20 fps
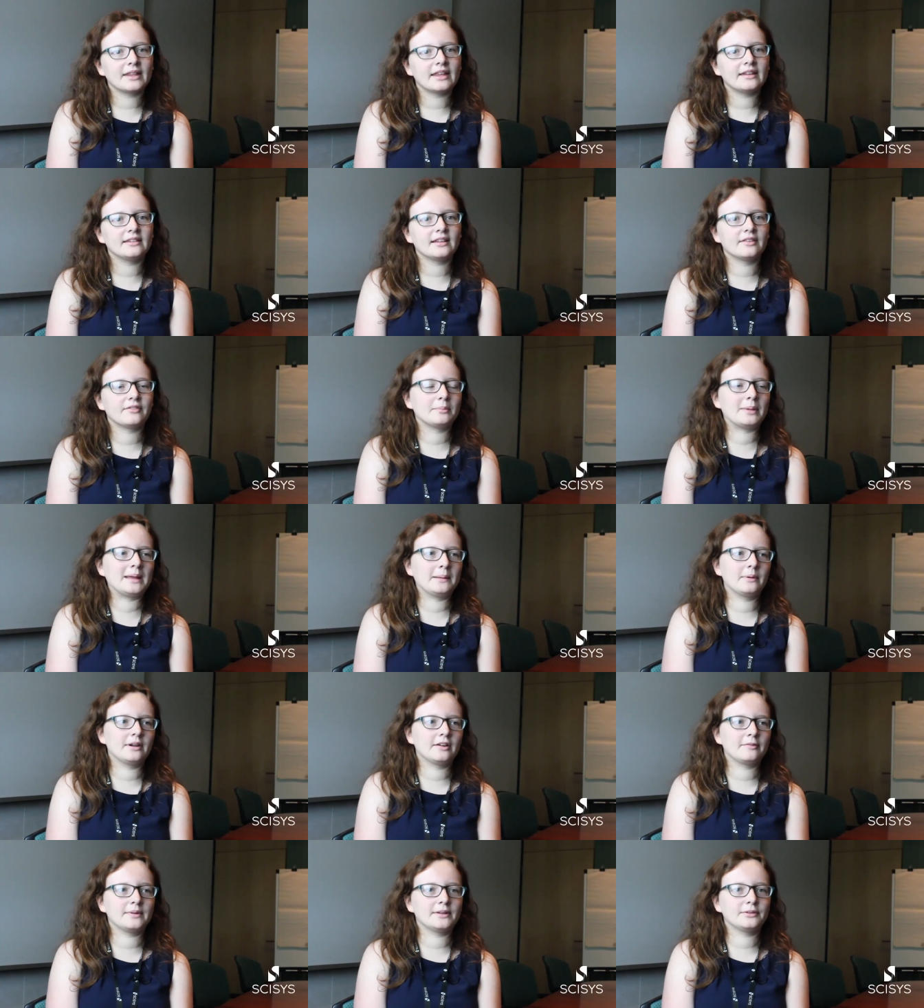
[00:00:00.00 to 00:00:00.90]
then the other
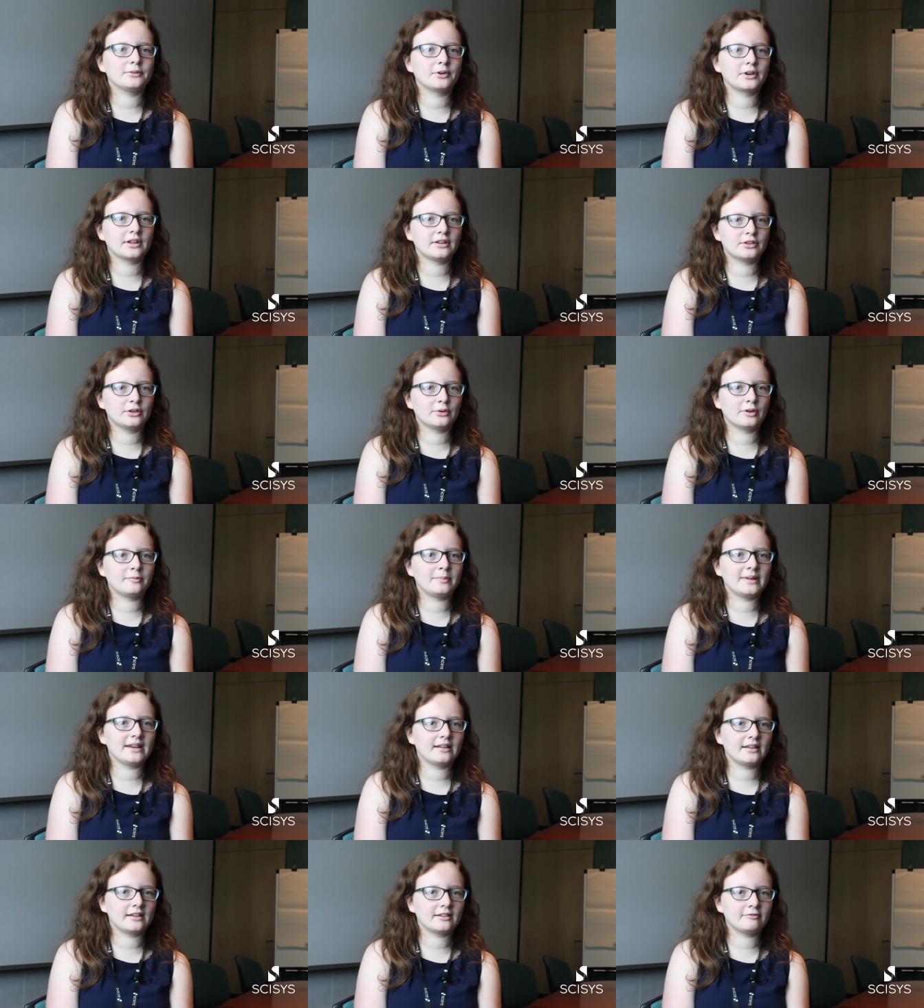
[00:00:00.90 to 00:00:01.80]
people I've been talking to have
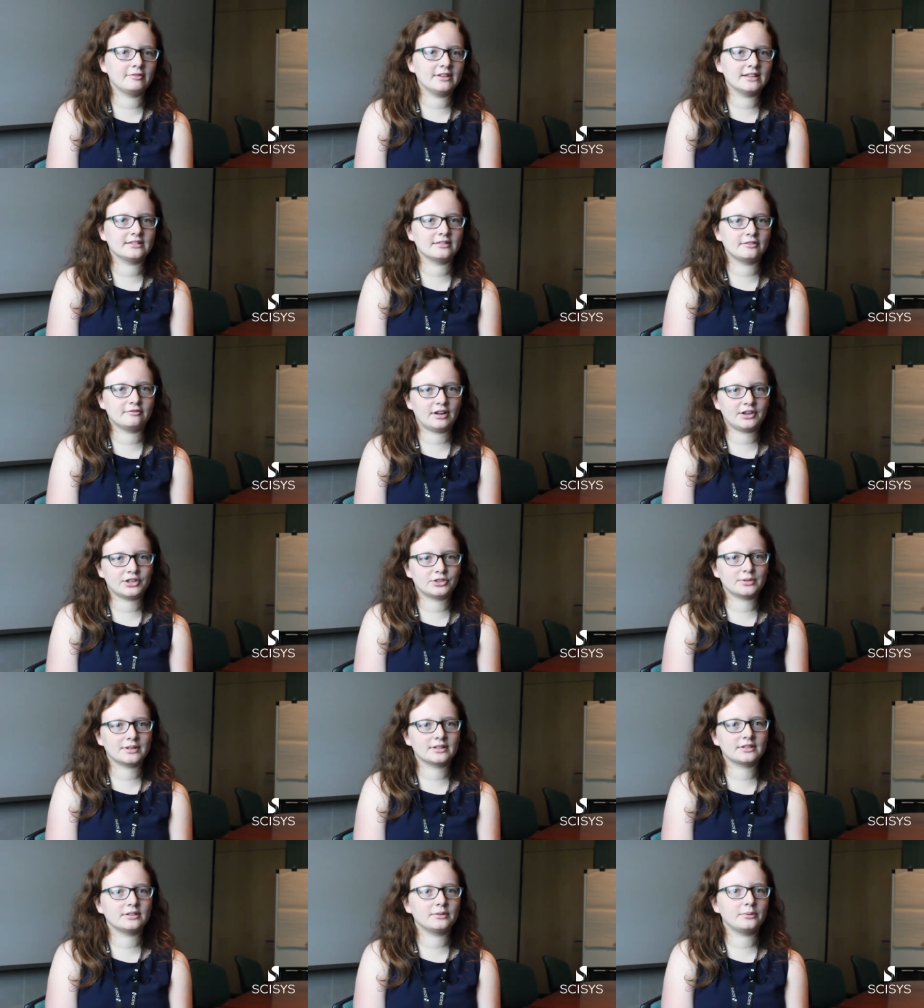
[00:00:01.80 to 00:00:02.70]
been like recent
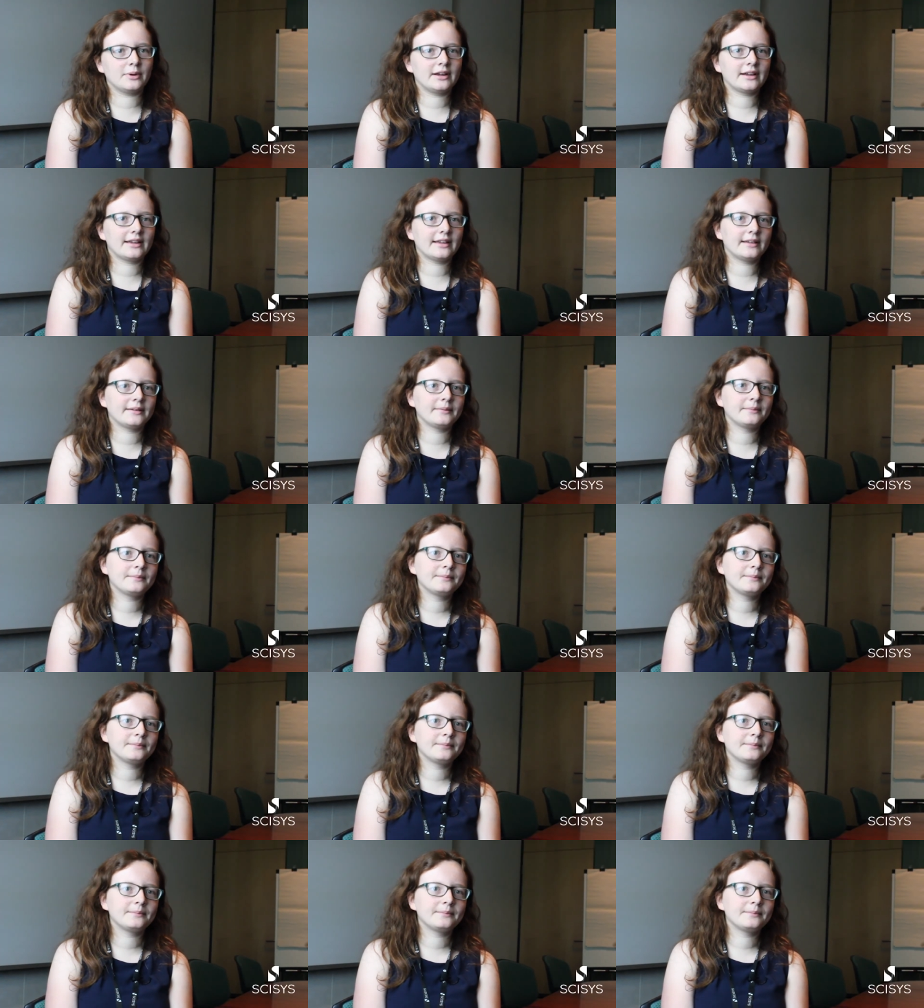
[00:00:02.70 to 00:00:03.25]
graduates who work here.